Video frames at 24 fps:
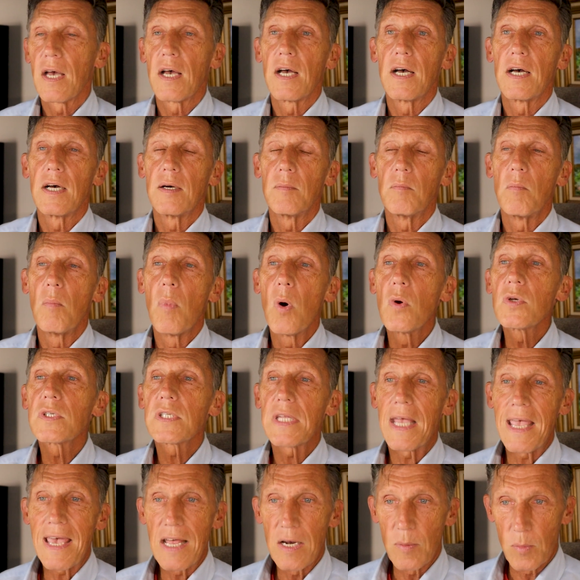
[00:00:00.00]

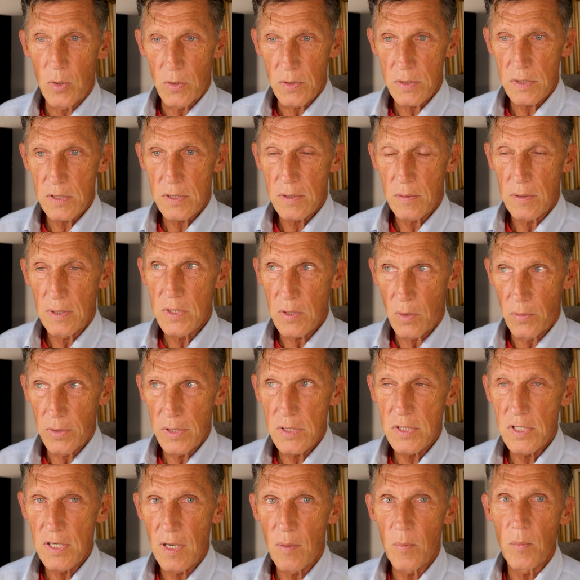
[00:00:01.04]
Most animals, it's
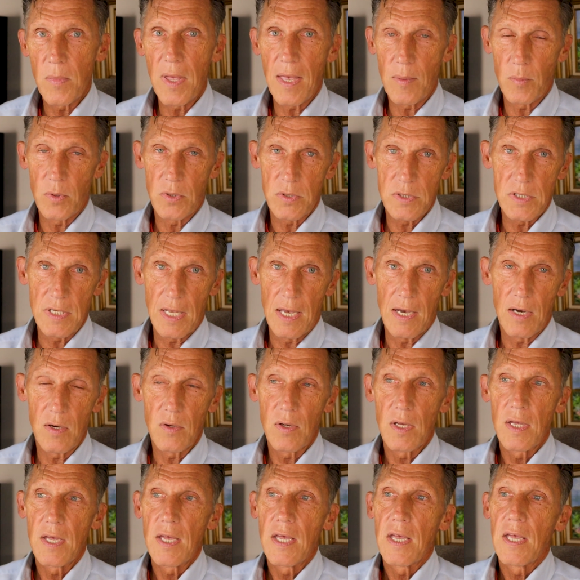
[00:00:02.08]
only some mammals
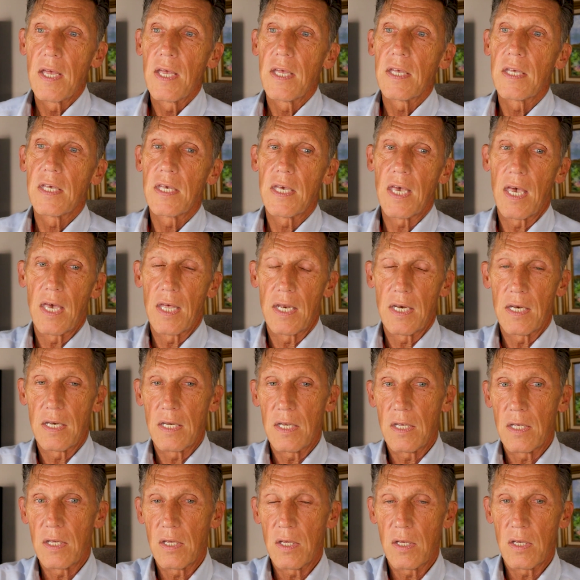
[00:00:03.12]
now,
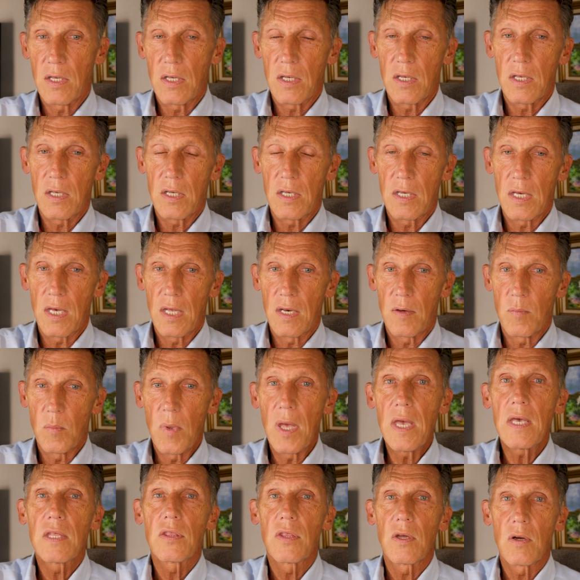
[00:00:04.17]
can
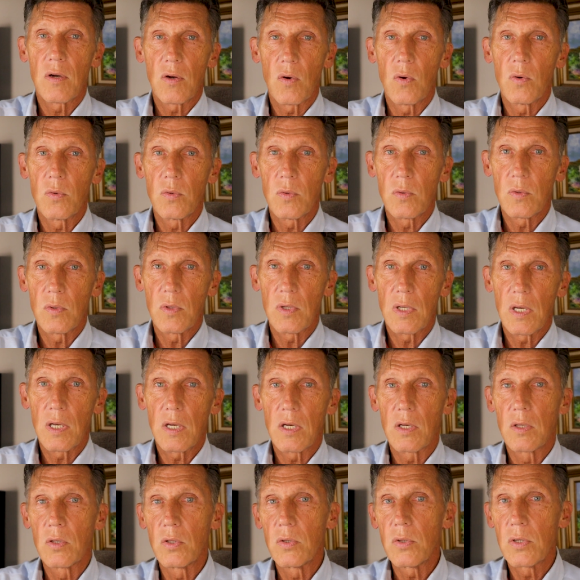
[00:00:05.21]
make their own
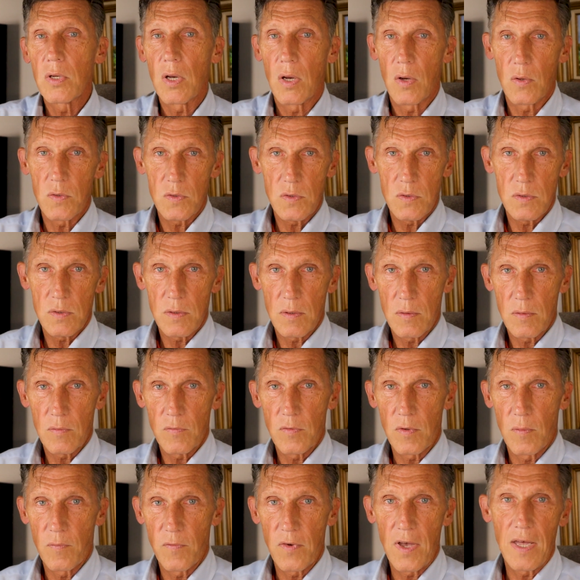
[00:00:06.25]
glucose
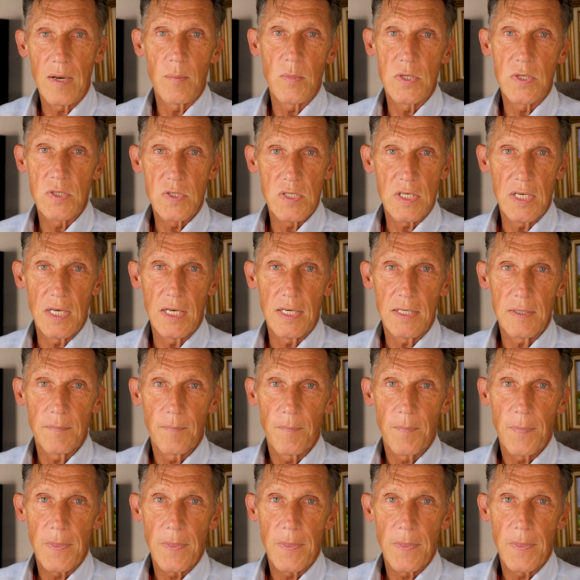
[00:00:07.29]
from vitamin C.